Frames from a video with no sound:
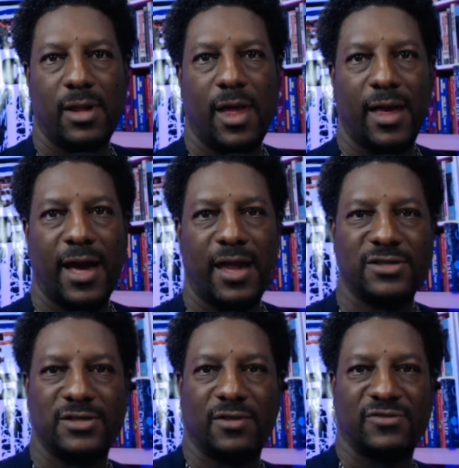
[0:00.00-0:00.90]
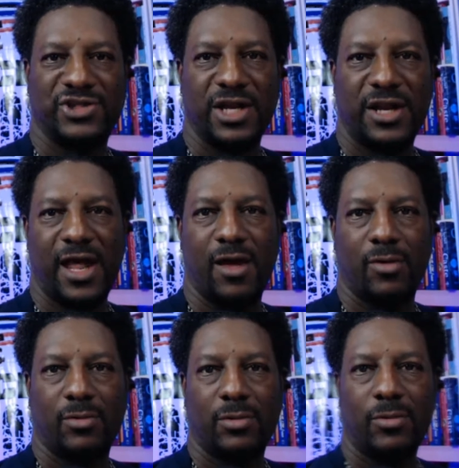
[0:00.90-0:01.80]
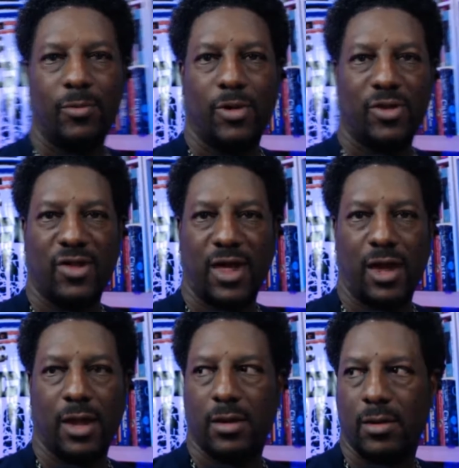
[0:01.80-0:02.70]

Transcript: and got himself shut down once again.